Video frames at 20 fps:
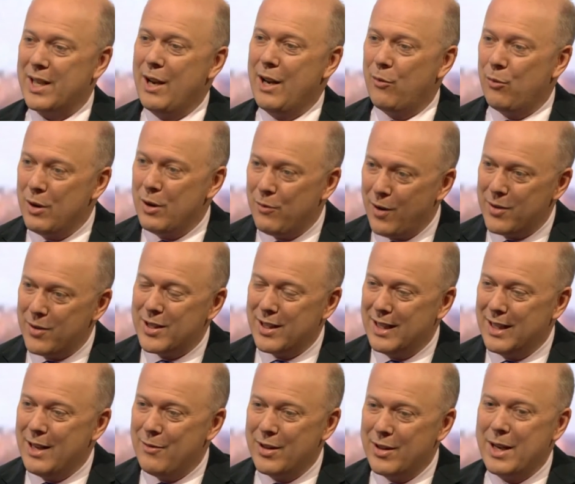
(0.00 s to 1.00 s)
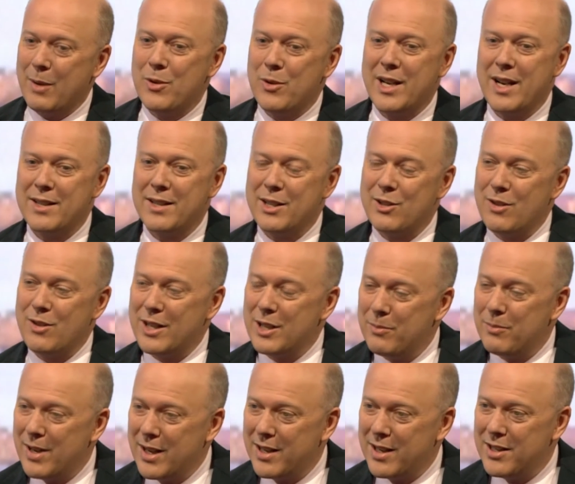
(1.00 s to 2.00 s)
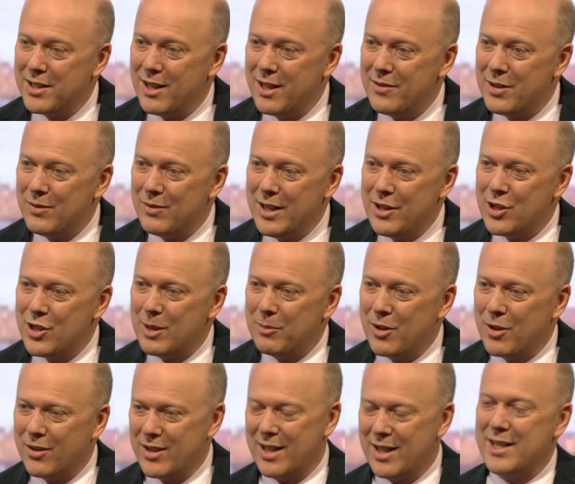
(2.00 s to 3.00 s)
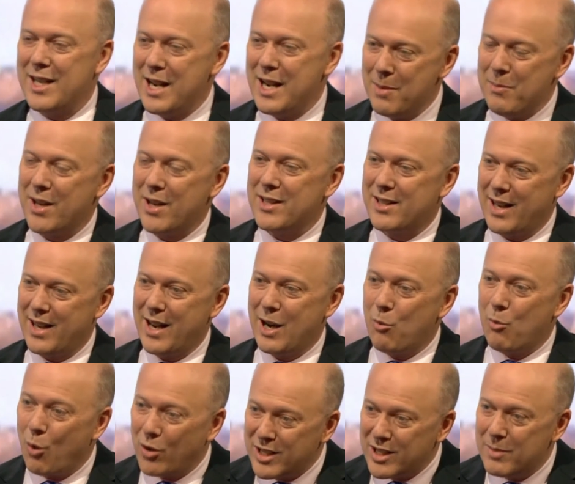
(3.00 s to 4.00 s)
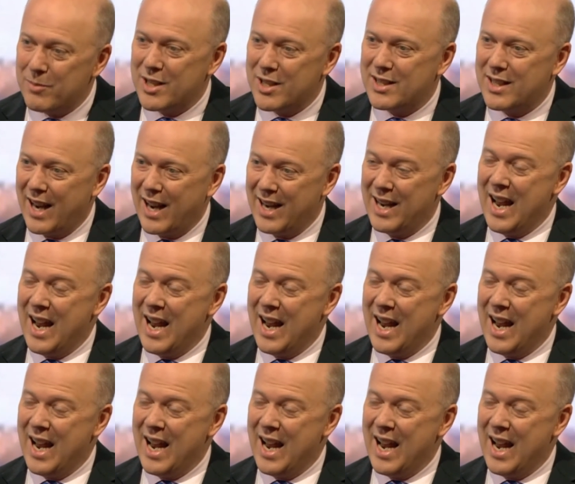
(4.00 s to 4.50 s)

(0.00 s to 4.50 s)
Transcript: if we vote to leave and then we get distracted by a Conservative leadership contest. He must stay. I want him to stay.